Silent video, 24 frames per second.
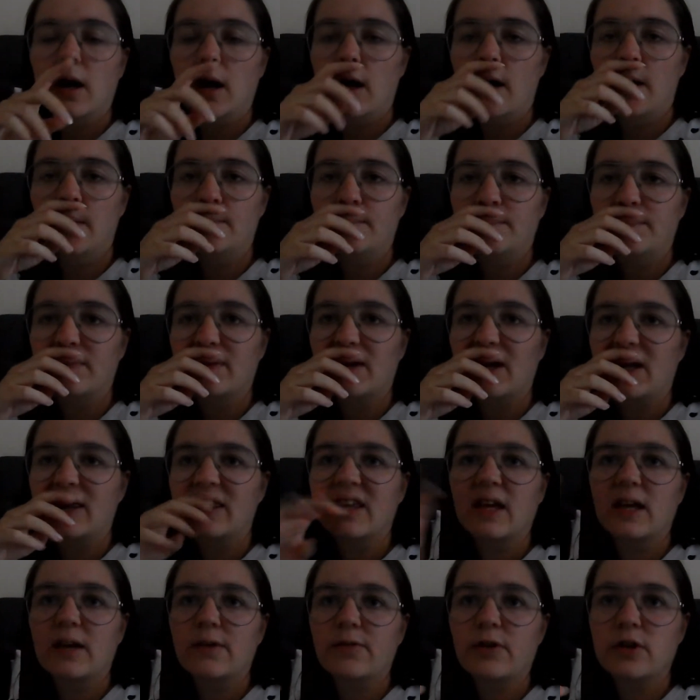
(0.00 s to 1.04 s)
I
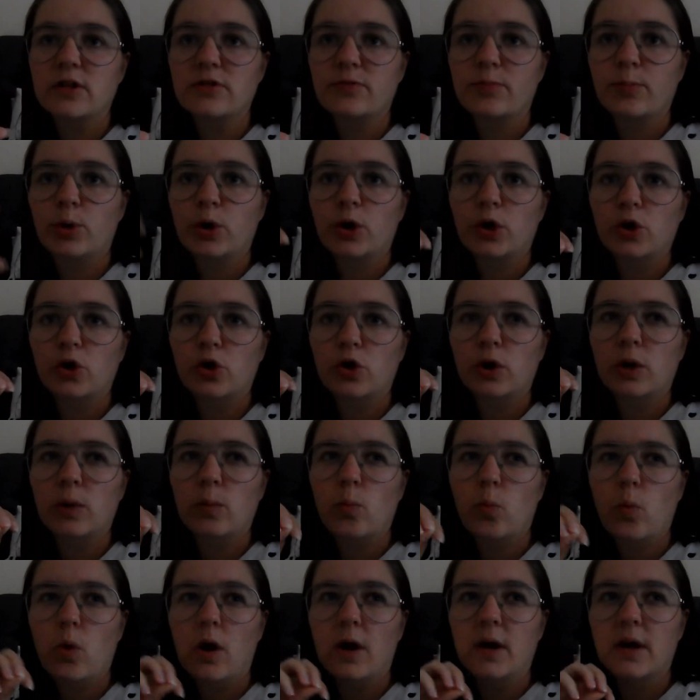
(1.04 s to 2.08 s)
think if I just put it
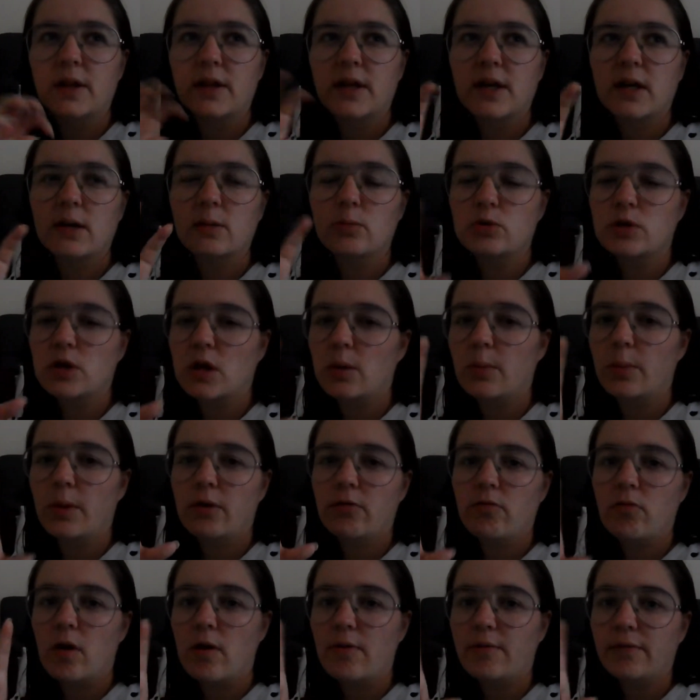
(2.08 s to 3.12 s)
all in one, I think it was going to
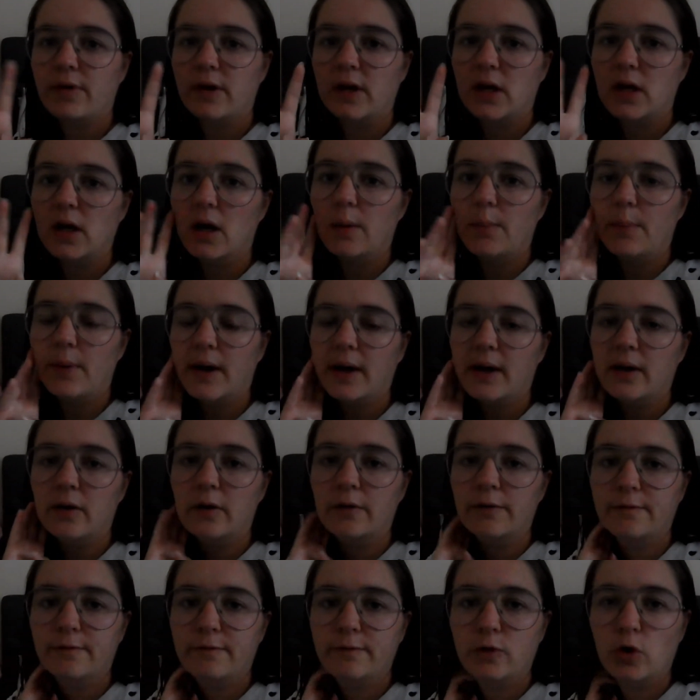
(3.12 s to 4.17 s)
be roughly
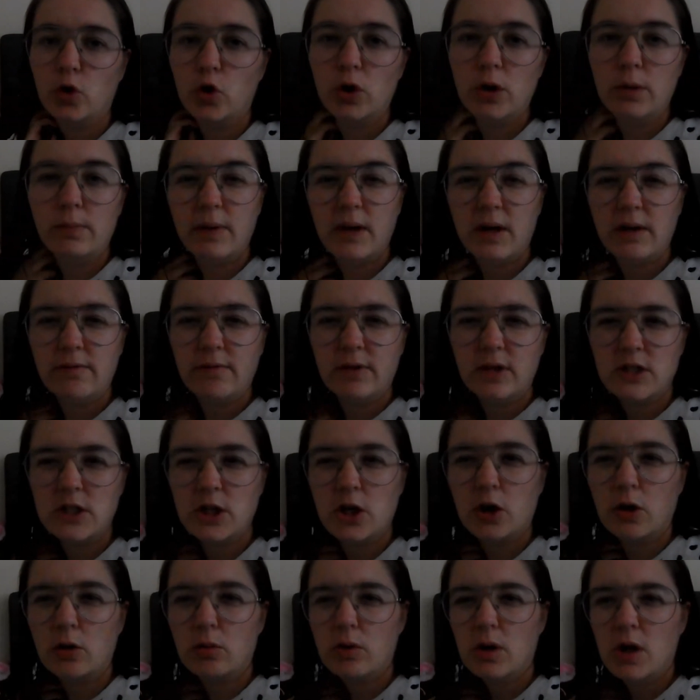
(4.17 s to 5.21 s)
about a 40-minute
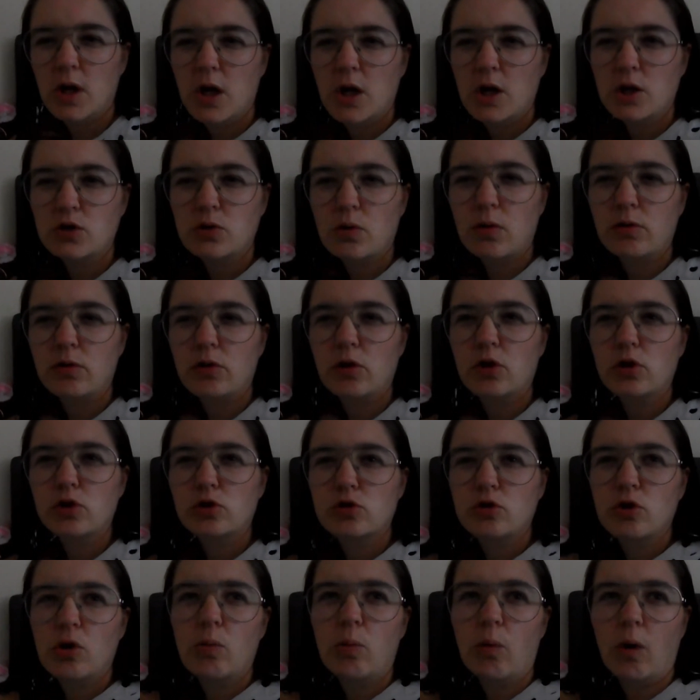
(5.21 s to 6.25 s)
video. So I
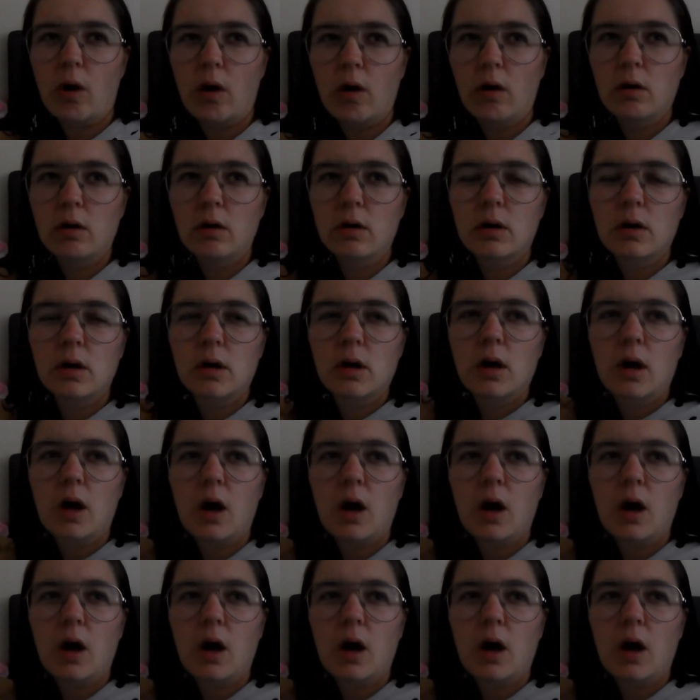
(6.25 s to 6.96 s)
thought, do you know what?